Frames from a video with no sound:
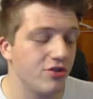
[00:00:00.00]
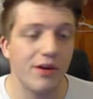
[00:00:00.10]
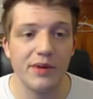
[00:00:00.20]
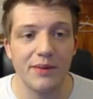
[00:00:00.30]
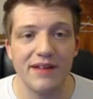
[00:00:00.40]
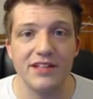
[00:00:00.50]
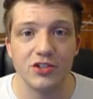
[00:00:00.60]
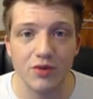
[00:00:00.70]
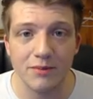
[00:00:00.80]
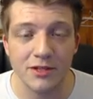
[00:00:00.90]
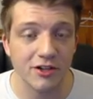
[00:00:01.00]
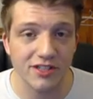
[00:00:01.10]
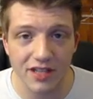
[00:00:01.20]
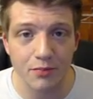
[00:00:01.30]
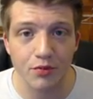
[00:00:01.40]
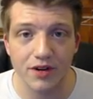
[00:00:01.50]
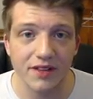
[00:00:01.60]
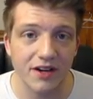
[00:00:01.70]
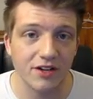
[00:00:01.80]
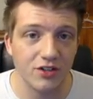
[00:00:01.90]
you tell me to buy these grips? They're slippery,
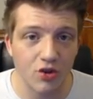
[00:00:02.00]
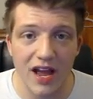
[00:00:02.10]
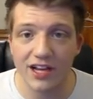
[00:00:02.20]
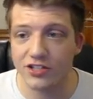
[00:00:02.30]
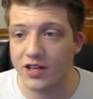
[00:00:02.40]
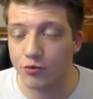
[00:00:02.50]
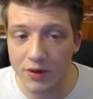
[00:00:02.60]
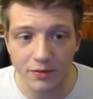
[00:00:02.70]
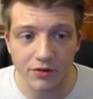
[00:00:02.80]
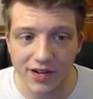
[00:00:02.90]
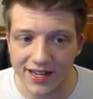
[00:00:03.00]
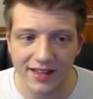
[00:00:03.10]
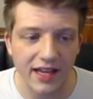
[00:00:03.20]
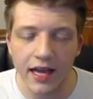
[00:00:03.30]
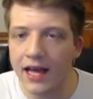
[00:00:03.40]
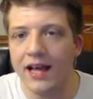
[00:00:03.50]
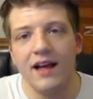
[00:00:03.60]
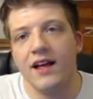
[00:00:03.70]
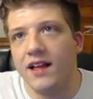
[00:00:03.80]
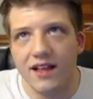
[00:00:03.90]
they're trash, they ripped already. Like,
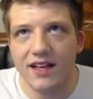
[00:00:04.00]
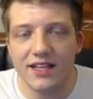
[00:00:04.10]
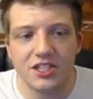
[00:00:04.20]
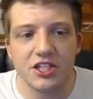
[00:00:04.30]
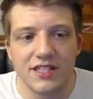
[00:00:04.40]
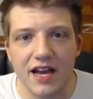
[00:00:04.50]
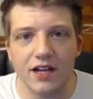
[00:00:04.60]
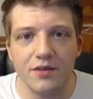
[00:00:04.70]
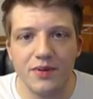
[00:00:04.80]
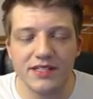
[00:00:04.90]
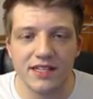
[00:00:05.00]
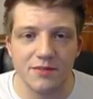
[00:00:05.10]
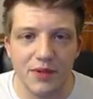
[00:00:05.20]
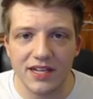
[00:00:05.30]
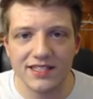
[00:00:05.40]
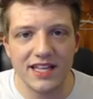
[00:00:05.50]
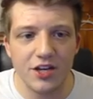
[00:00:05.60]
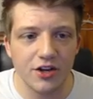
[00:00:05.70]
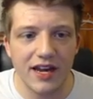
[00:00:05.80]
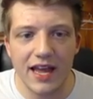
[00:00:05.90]
it's just not good business because then
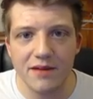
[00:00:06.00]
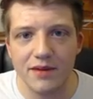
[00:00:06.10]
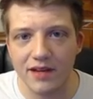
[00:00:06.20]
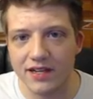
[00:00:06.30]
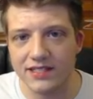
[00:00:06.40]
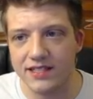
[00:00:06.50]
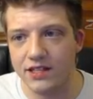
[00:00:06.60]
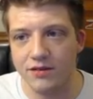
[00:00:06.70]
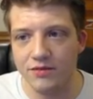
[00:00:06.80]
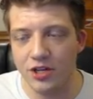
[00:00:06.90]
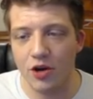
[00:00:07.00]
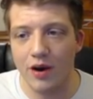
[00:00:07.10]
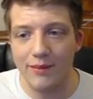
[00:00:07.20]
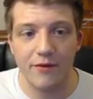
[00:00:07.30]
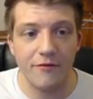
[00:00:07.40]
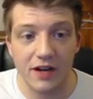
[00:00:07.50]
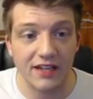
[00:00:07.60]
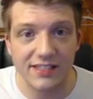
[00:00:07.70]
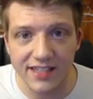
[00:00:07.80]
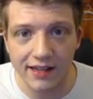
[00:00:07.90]
you're going to hate me because, you know, I'm a
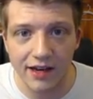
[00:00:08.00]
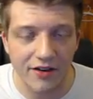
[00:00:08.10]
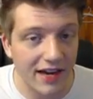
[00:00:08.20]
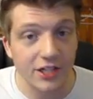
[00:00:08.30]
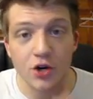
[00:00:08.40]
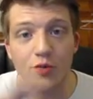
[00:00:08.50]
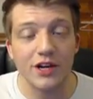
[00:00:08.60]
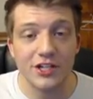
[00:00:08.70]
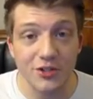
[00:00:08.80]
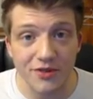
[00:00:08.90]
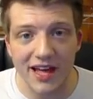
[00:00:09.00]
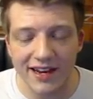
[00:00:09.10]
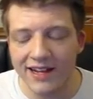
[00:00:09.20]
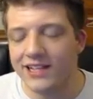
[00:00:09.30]
fucking sellout and I don't want to do that.